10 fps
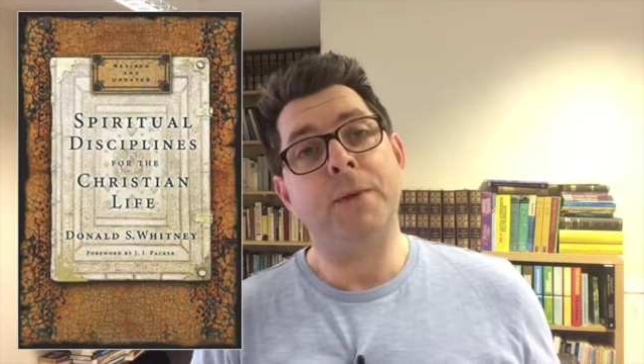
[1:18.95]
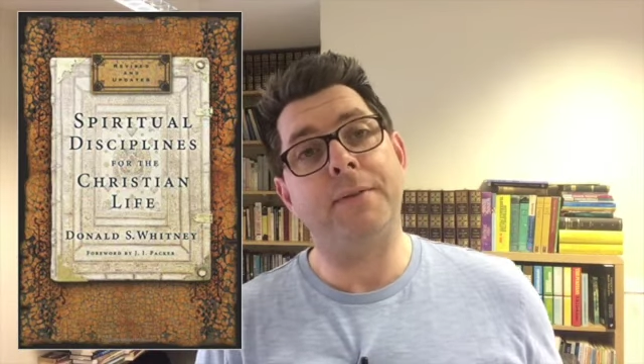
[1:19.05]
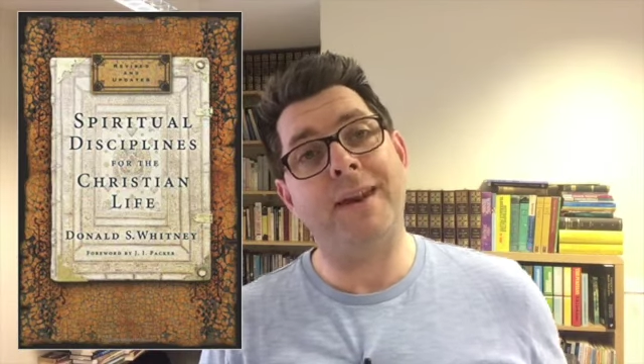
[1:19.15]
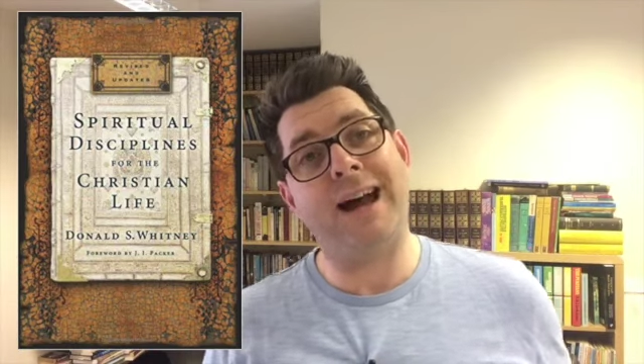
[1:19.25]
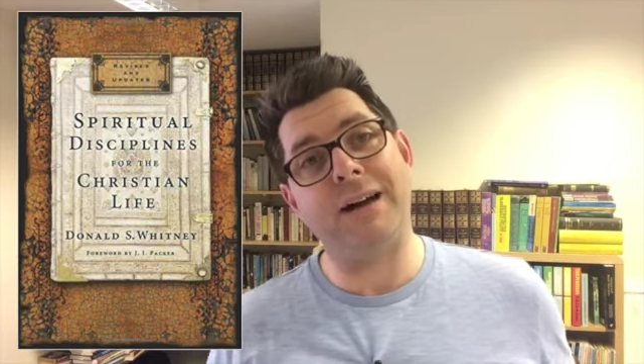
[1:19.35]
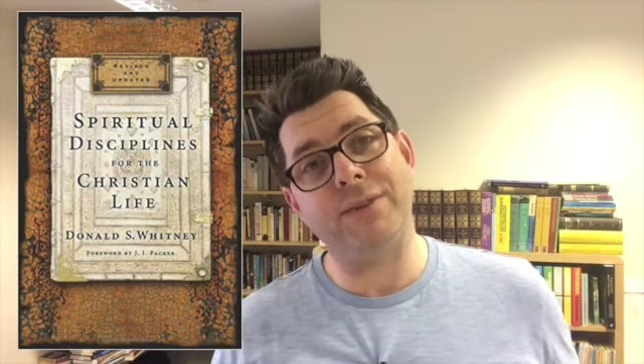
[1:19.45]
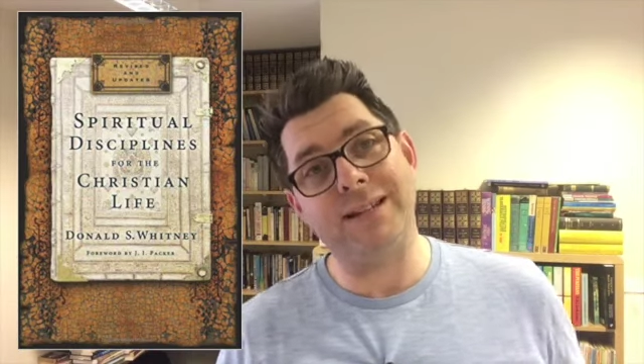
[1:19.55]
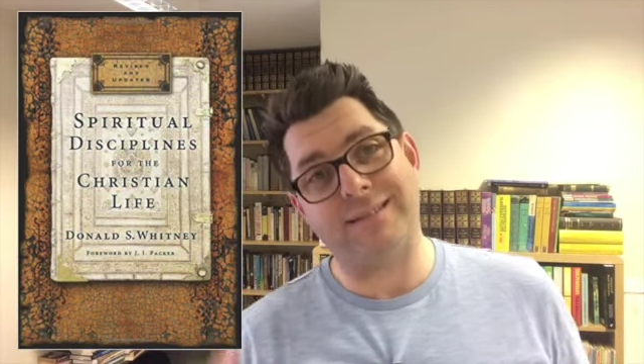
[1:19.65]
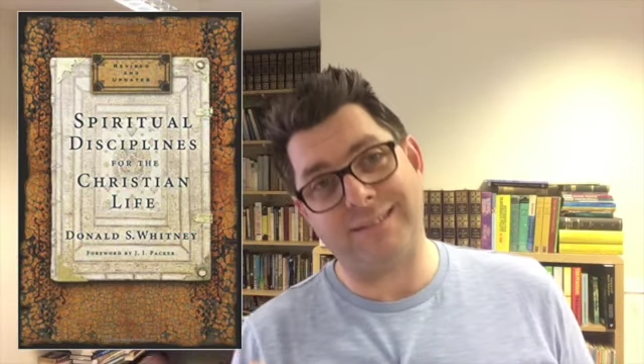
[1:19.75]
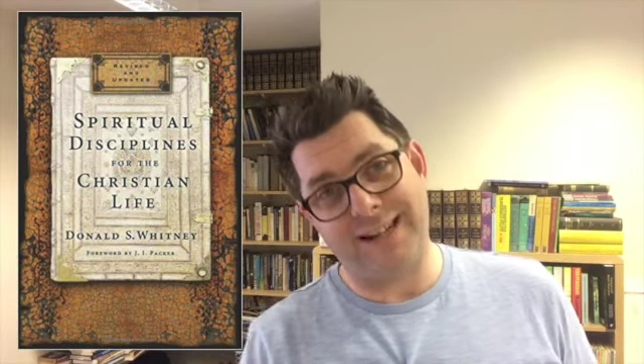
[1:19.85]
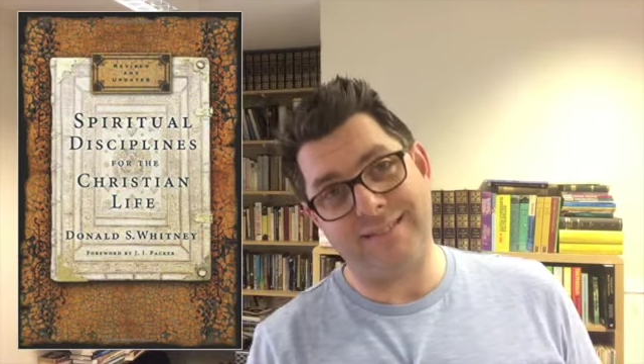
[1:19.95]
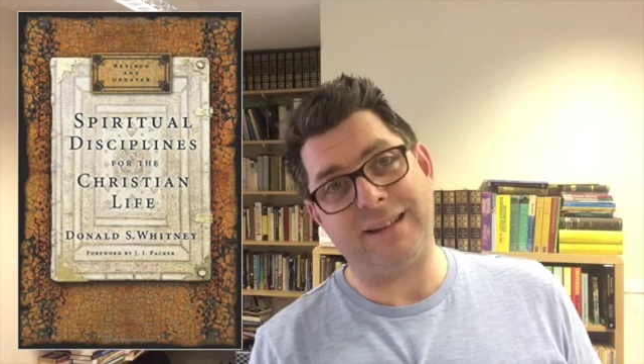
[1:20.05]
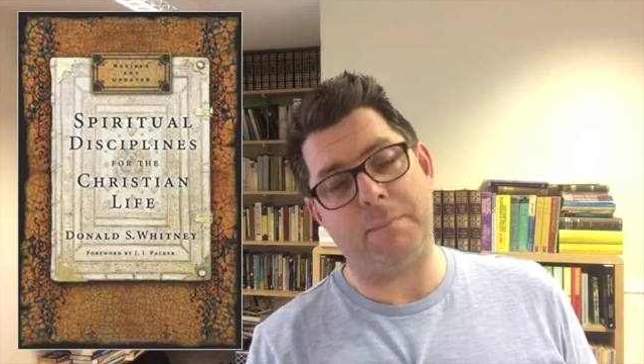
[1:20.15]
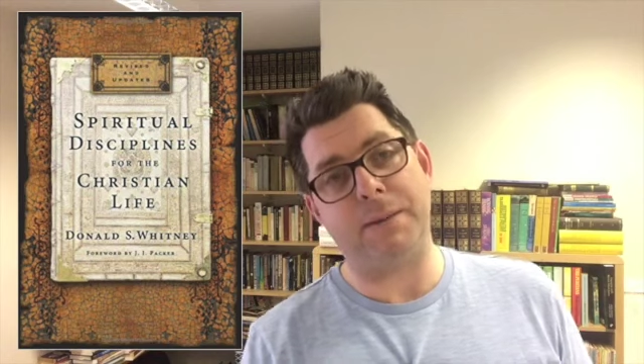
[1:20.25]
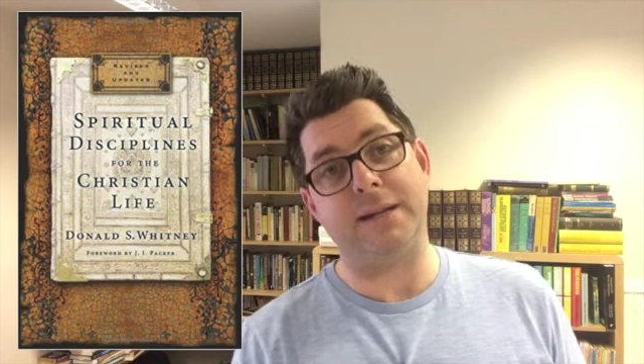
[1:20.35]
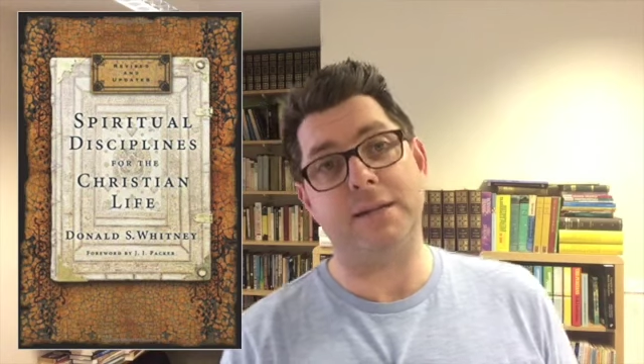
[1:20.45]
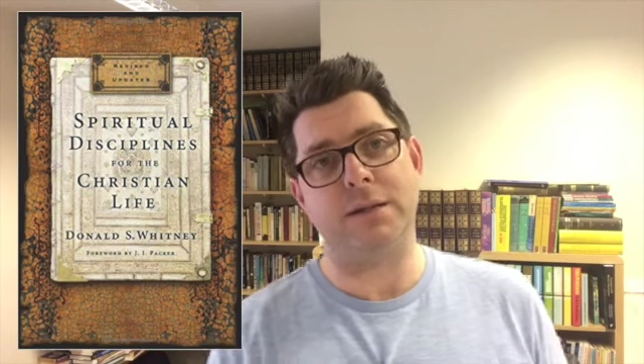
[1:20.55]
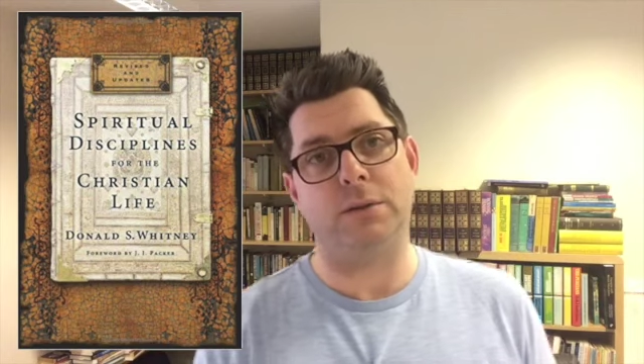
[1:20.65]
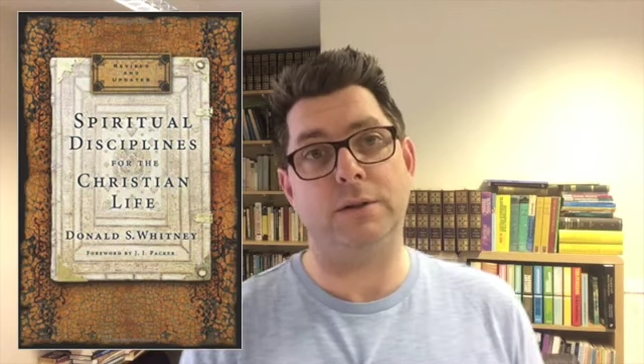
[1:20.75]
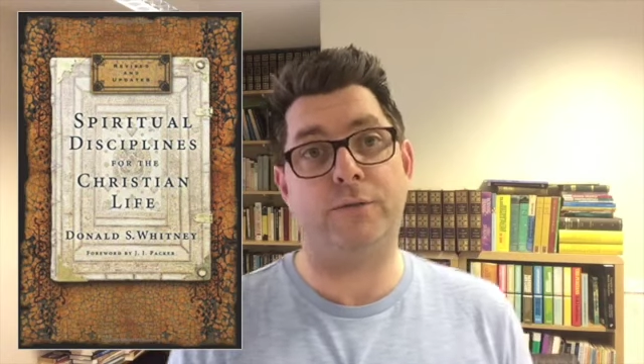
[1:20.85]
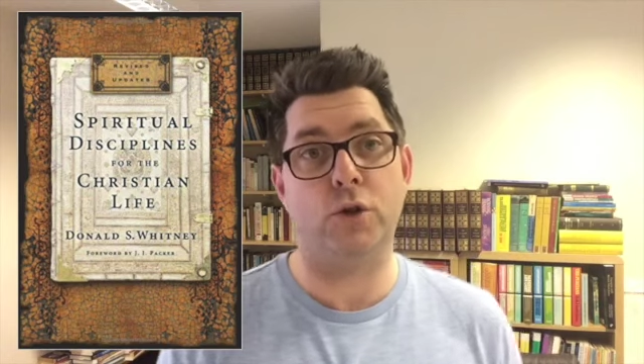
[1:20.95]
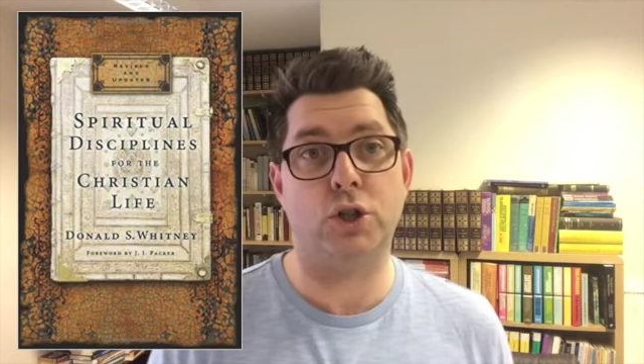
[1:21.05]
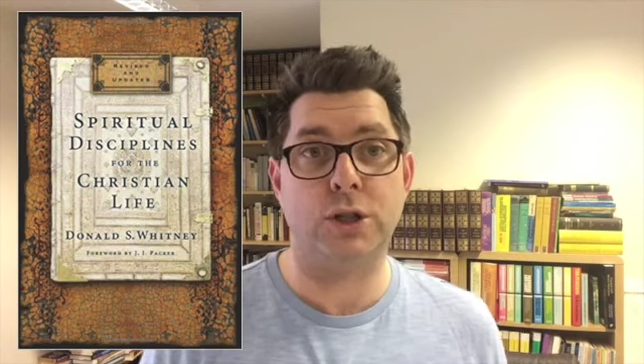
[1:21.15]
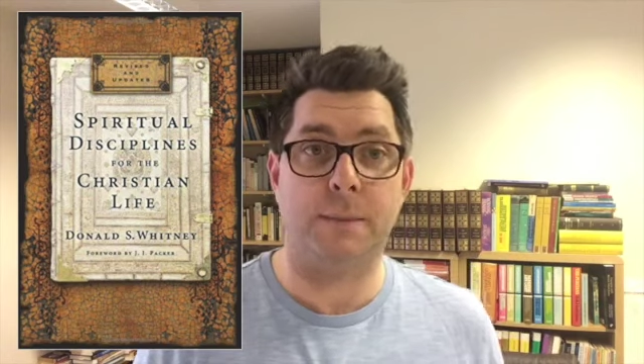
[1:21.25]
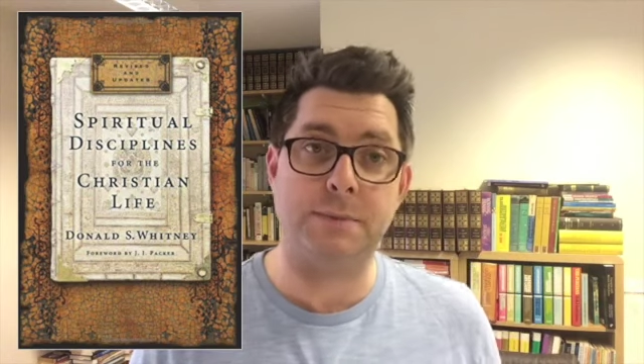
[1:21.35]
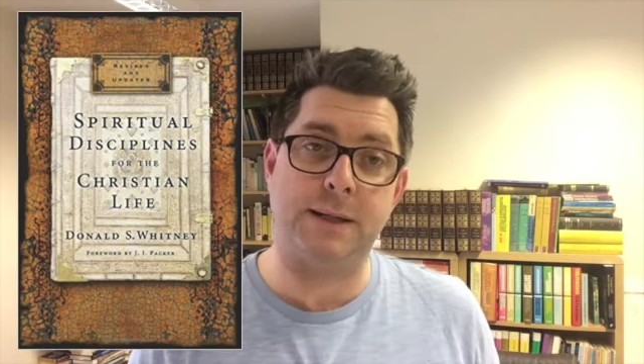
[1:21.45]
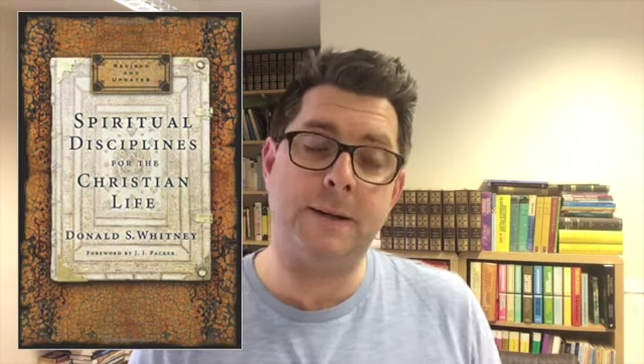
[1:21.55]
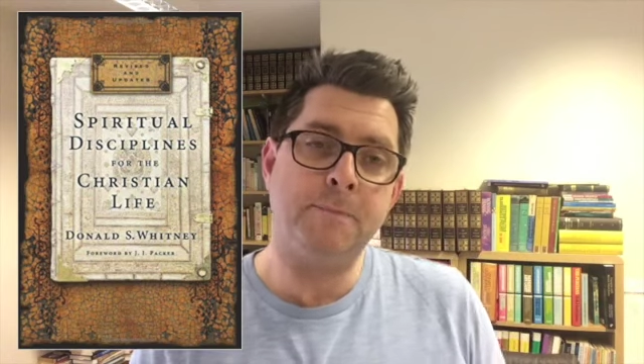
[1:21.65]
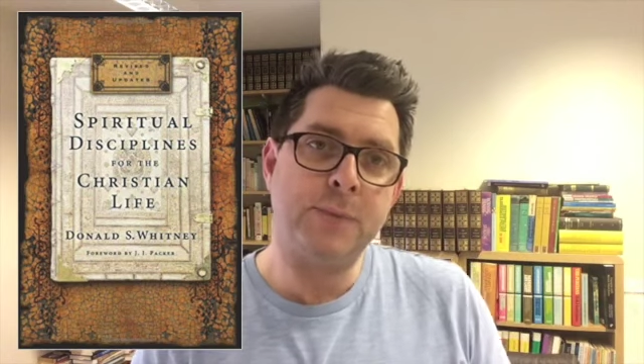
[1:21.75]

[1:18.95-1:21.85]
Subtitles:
And then, having set that basis out in the first chapter,